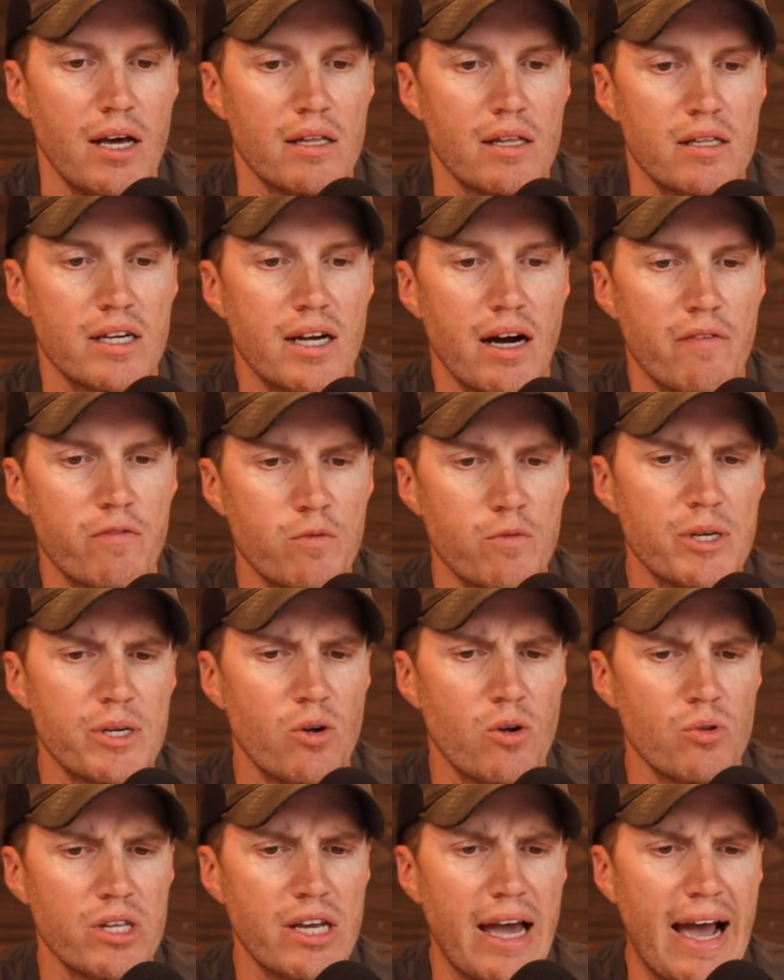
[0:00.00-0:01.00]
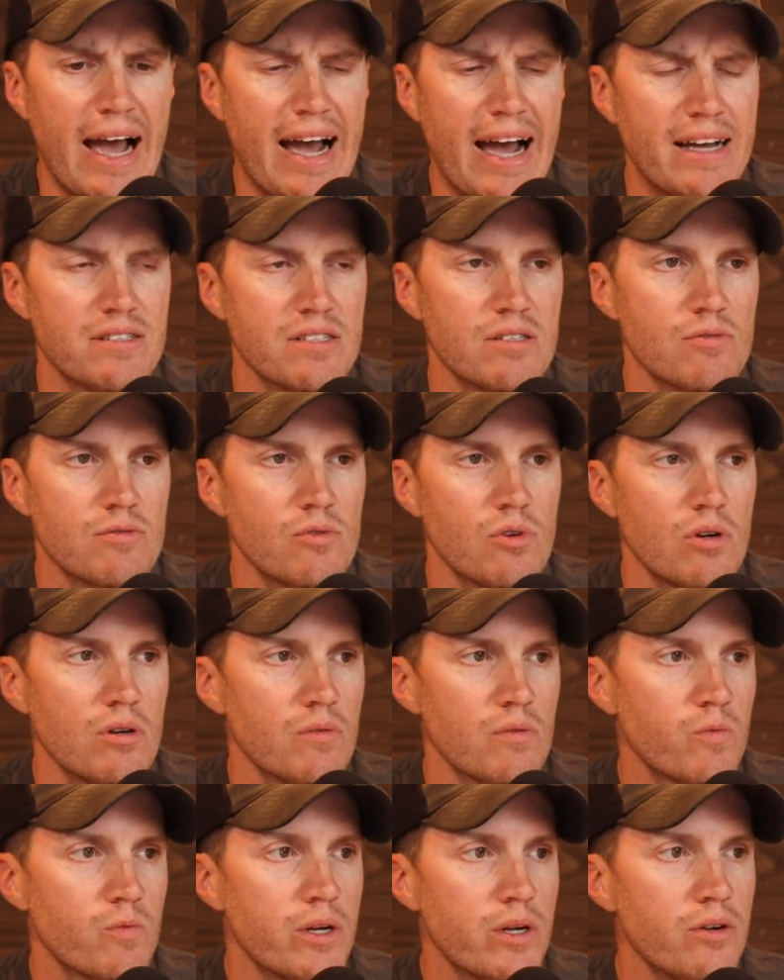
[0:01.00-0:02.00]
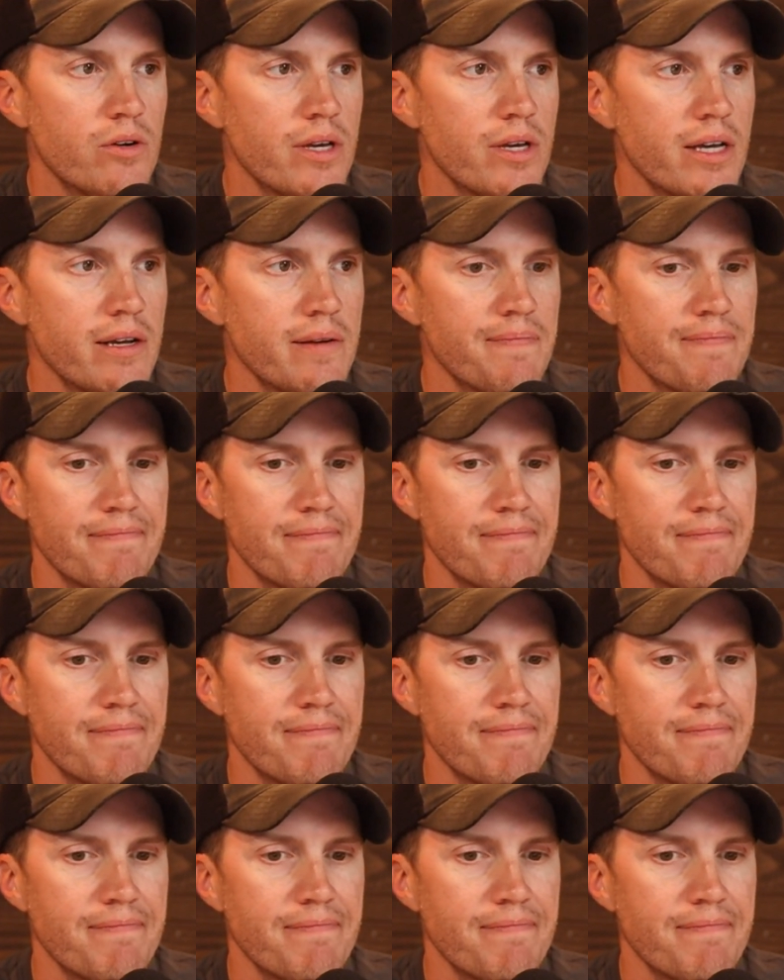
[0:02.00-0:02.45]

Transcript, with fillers: The government only has really,